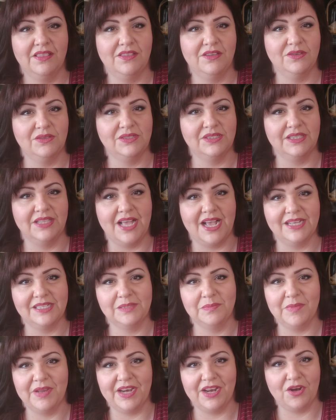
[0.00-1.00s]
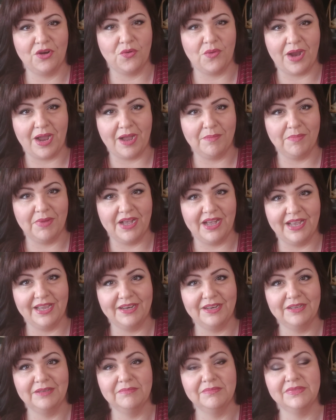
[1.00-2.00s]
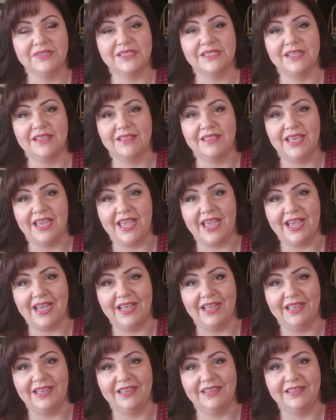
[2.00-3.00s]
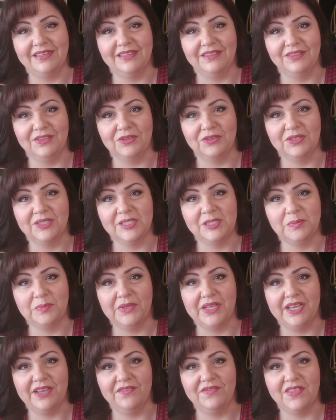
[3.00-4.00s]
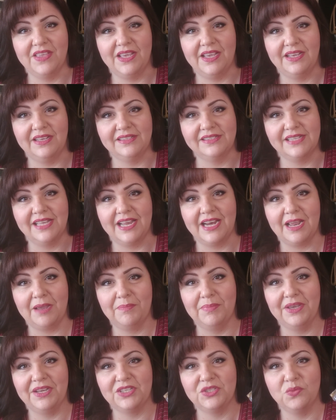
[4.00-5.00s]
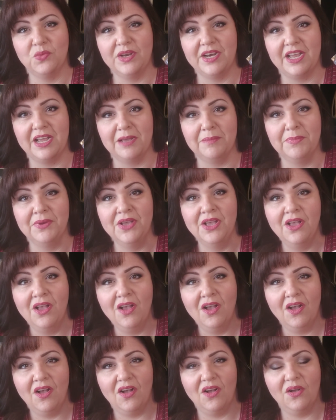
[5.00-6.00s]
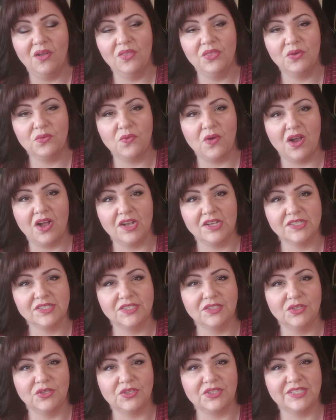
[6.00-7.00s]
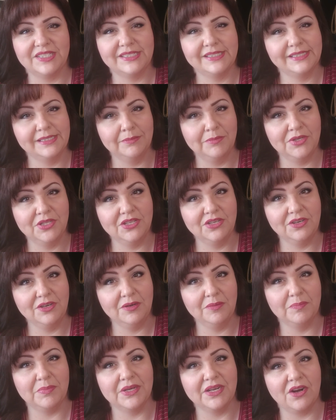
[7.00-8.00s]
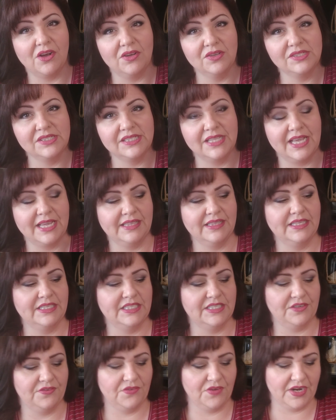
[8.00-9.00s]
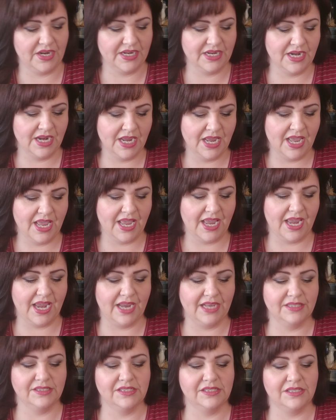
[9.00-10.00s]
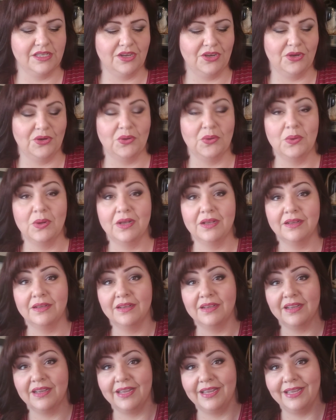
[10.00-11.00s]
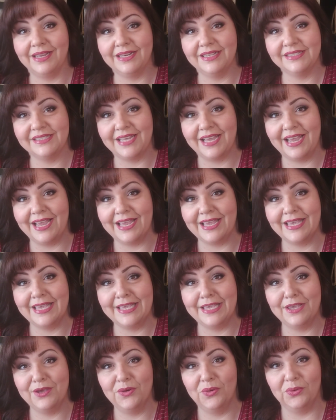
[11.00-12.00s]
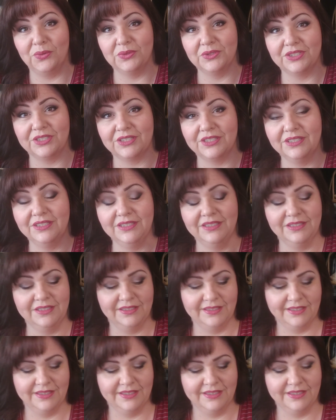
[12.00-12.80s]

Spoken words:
those last minute grab items, they had a little display of these, and I picked one up. All the rocks looked similar, but all slightly different. And so it is a key holder.